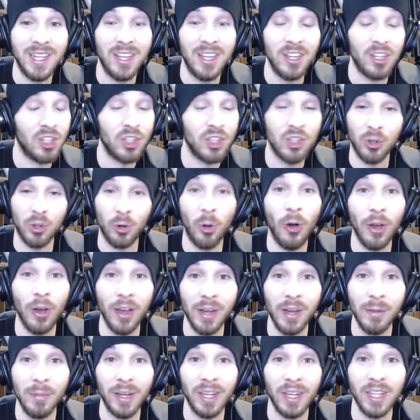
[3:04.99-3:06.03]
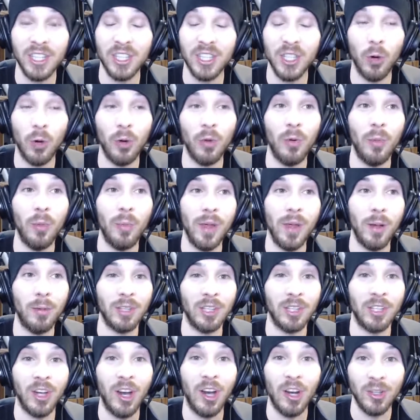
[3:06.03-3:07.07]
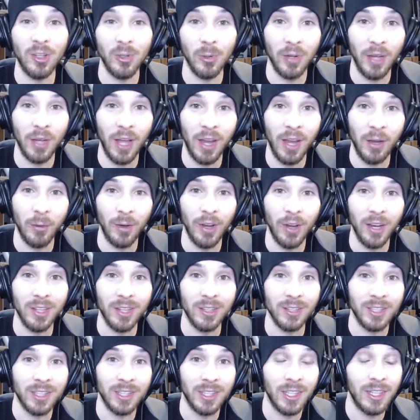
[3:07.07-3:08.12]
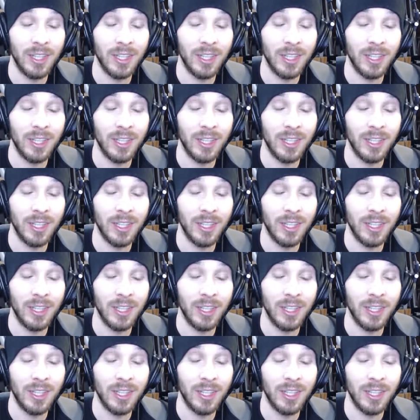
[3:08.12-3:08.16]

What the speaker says: destroyed, because no one will be able to talk to anyone else.